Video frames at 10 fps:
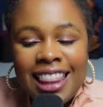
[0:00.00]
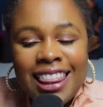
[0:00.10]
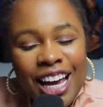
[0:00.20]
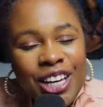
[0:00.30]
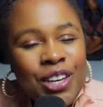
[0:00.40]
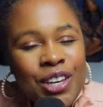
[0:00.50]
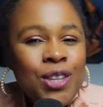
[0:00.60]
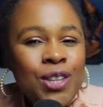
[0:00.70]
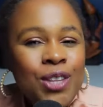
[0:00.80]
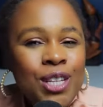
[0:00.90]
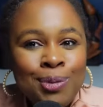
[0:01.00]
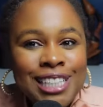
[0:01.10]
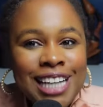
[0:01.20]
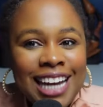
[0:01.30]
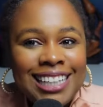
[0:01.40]
Thank you for the super
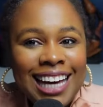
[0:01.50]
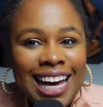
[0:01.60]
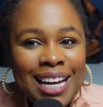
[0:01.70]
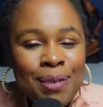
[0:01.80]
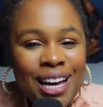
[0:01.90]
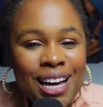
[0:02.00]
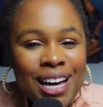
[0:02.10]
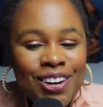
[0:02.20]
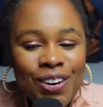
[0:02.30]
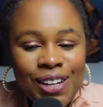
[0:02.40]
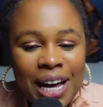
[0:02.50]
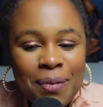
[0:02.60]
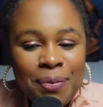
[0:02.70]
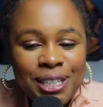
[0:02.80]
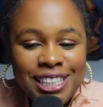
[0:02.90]
chat again, Peggy Cole.
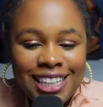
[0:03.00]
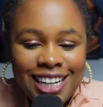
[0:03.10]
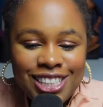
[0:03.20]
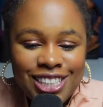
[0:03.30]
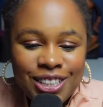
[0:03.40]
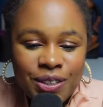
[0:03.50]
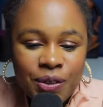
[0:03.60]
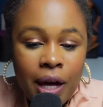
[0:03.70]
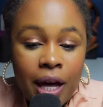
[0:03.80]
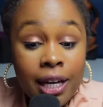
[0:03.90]
I appreciate you.